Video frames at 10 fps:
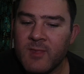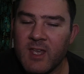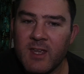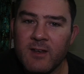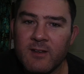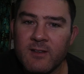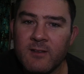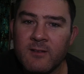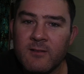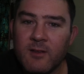And
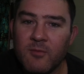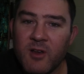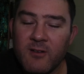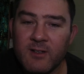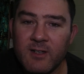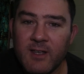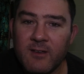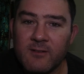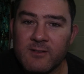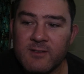apparently
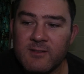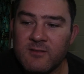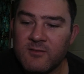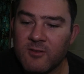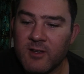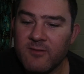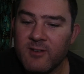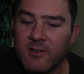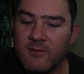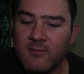now it's not even
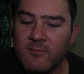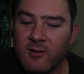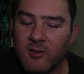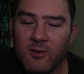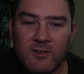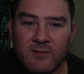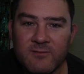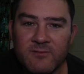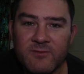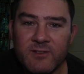at the loss
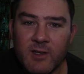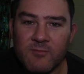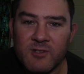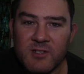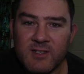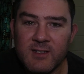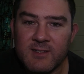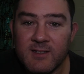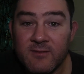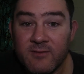of temperature
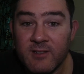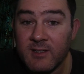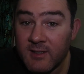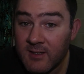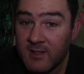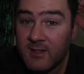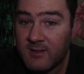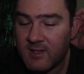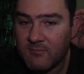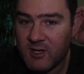sensitivity.
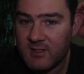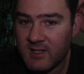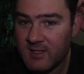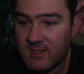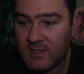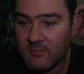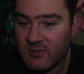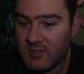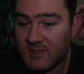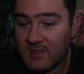They maintain the
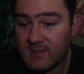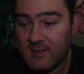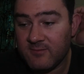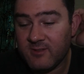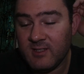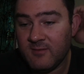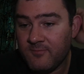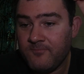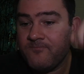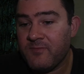temperature sensitivity.
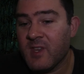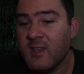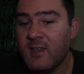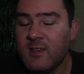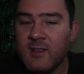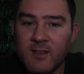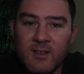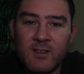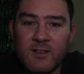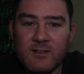
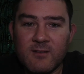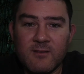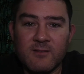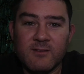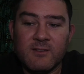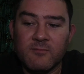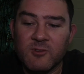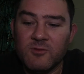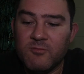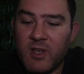So there's some
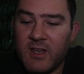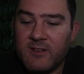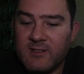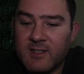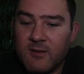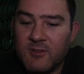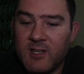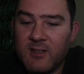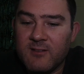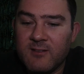good powders coming
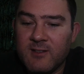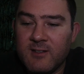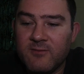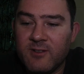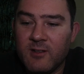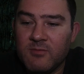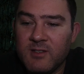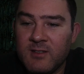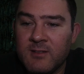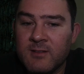out that they're
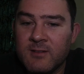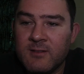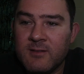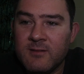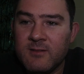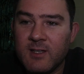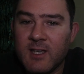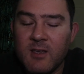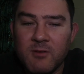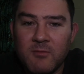developing. They
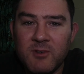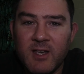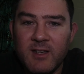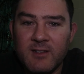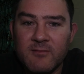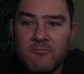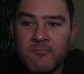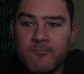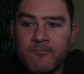keep updating them.